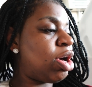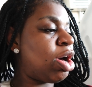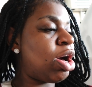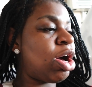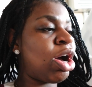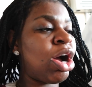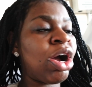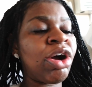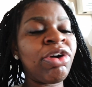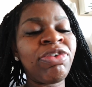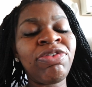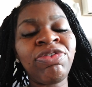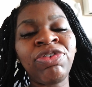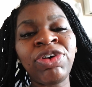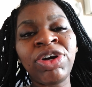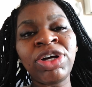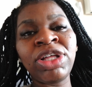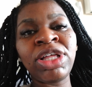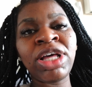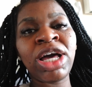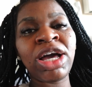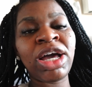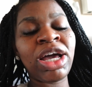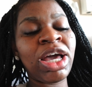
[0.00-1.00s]
Our
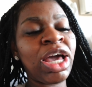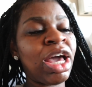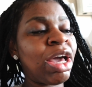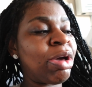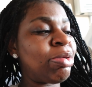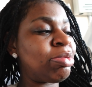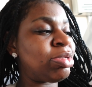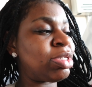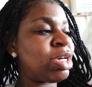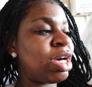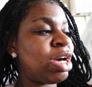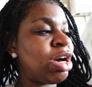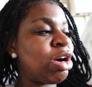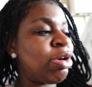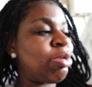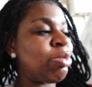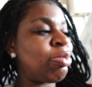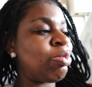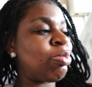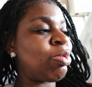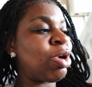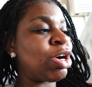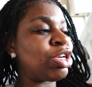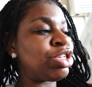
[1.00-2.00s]
friend that came to
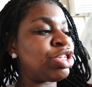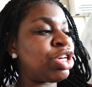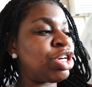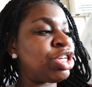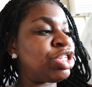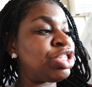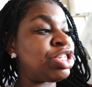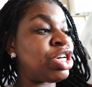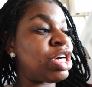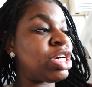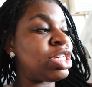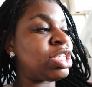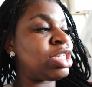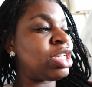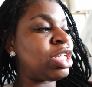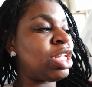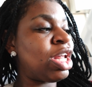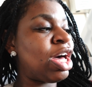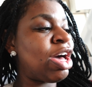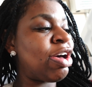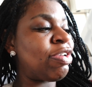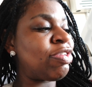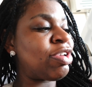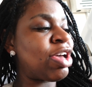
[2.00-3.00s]
help and watch her just
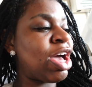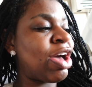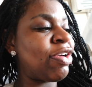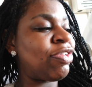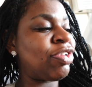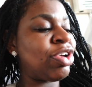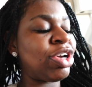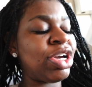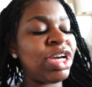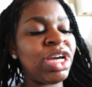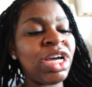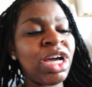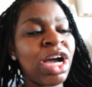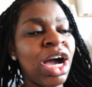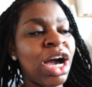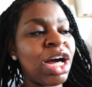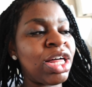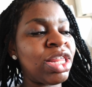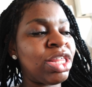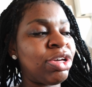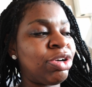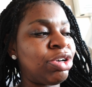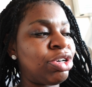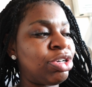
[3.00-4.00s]
left after he
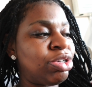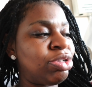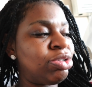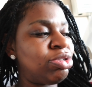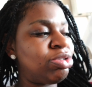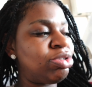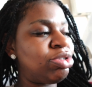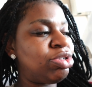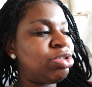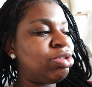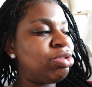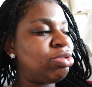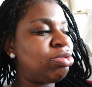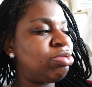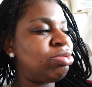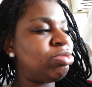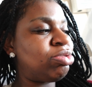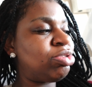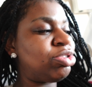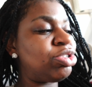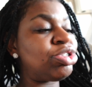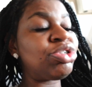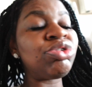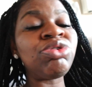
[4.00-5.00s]
got, or
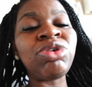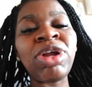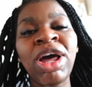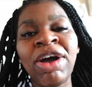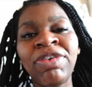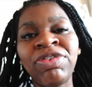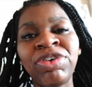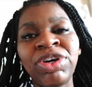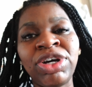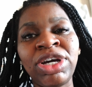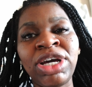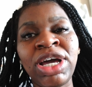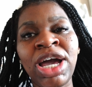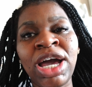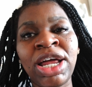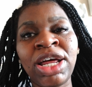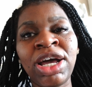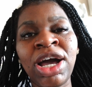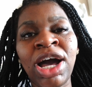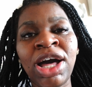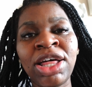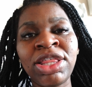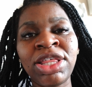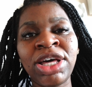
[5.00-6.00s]
soon after he had
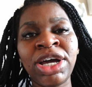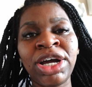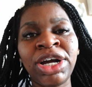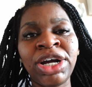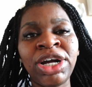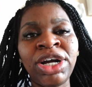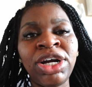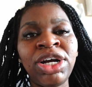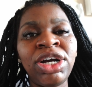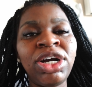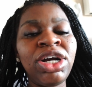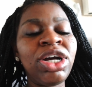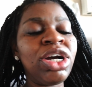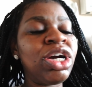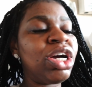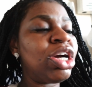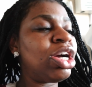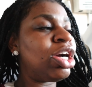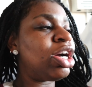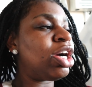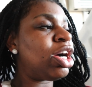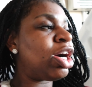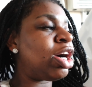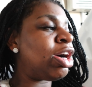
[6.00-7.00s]
got there,
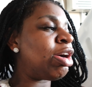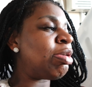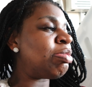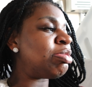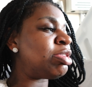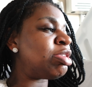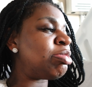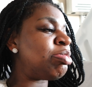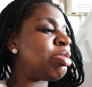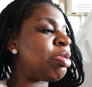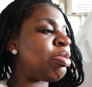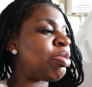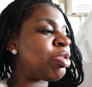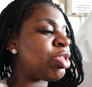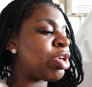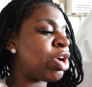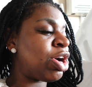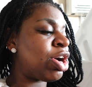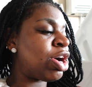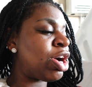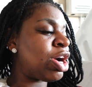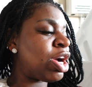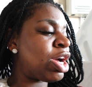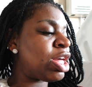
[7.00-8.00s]
to be with
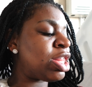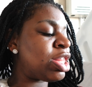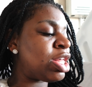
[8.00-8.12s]
her.